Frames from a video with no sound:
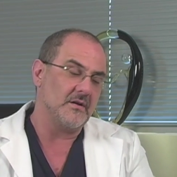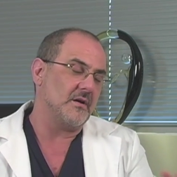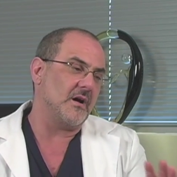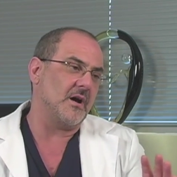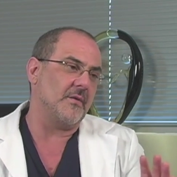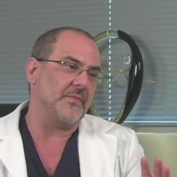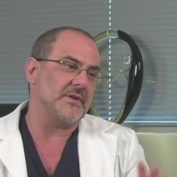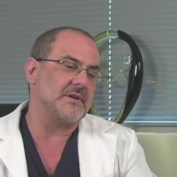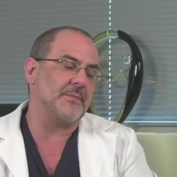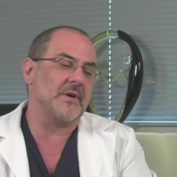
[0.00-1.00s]
Um,
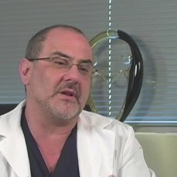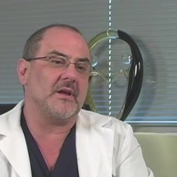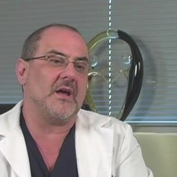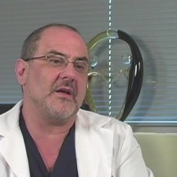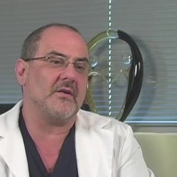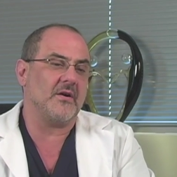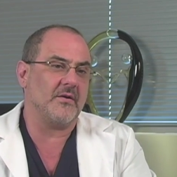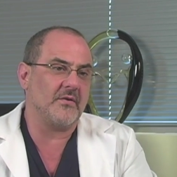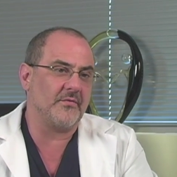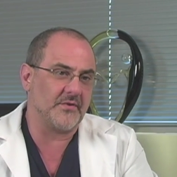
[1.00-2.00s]
typically a,
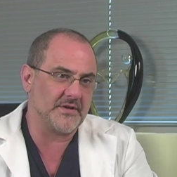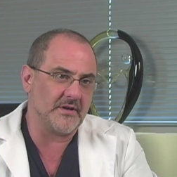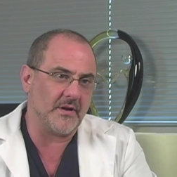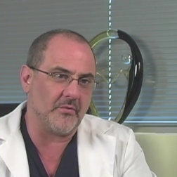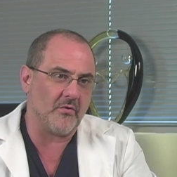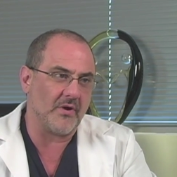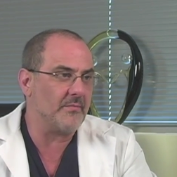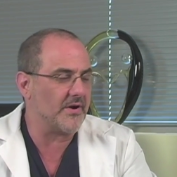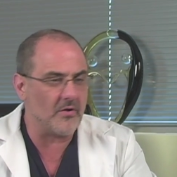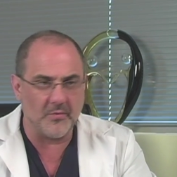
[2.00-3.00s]
uh, a, fertility program,
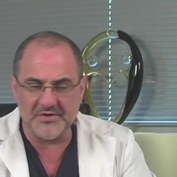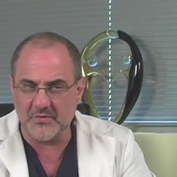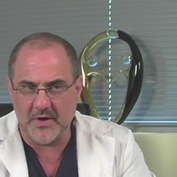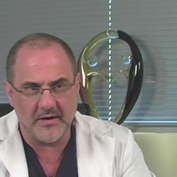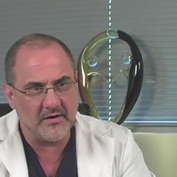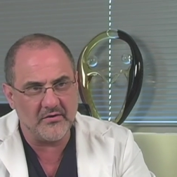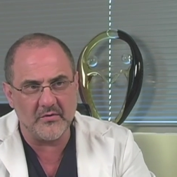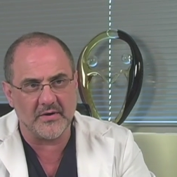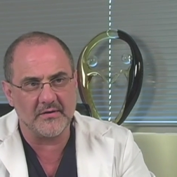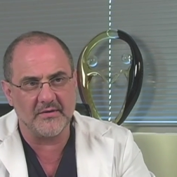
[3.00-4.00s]
but an OBGYN can
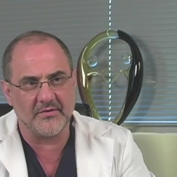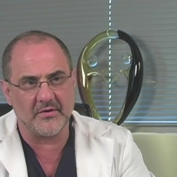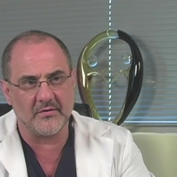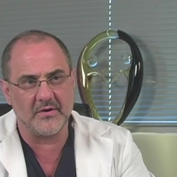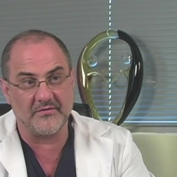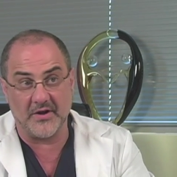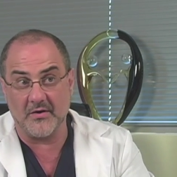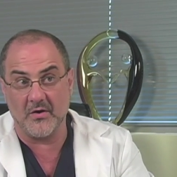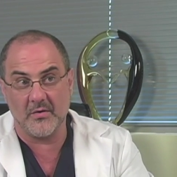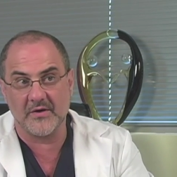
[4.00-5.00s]
do it if, they're, if they
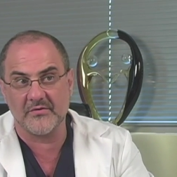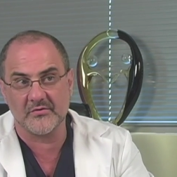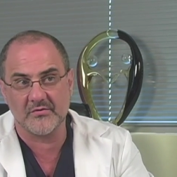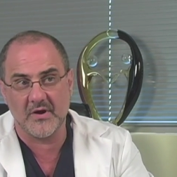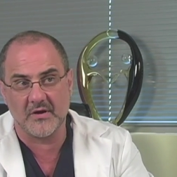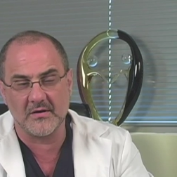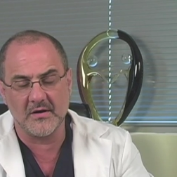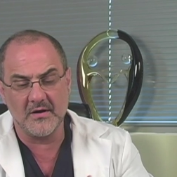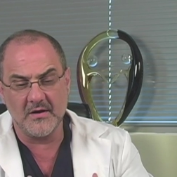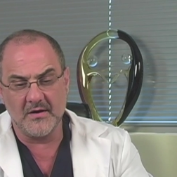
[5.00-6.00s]
know and if they're trained.
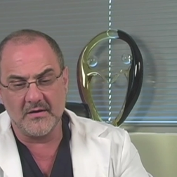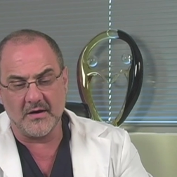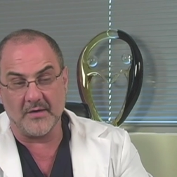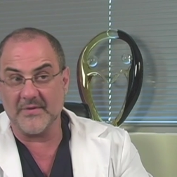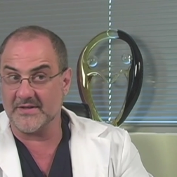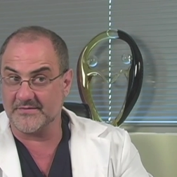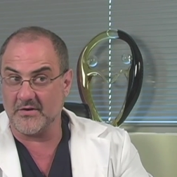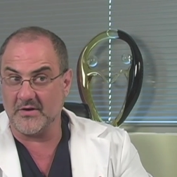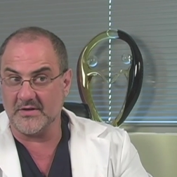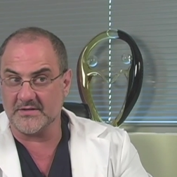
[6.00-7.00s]
Um, it's
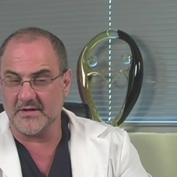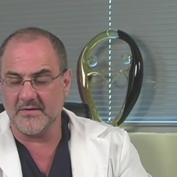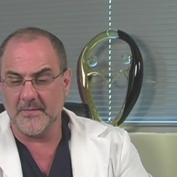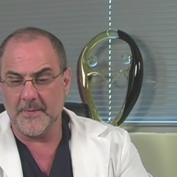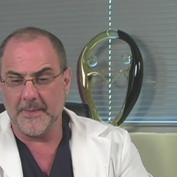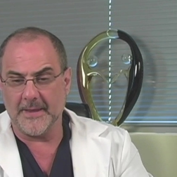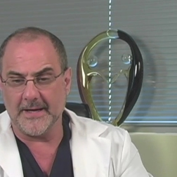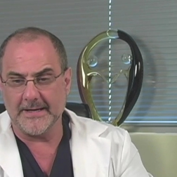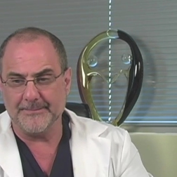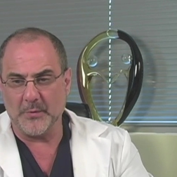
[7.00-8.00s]
very easy.
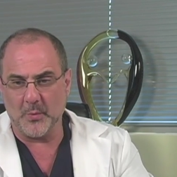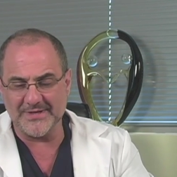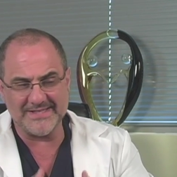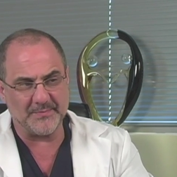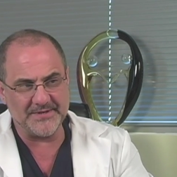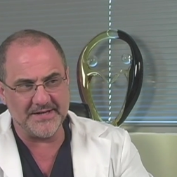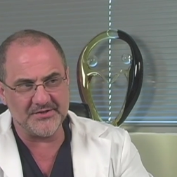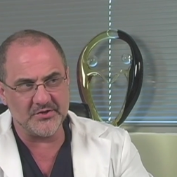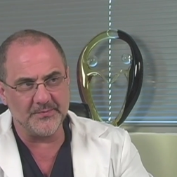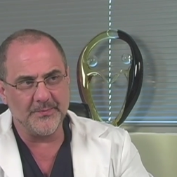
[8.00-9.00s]
Um, what's the
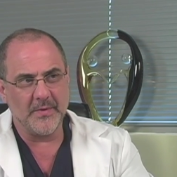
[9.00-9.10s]
potential?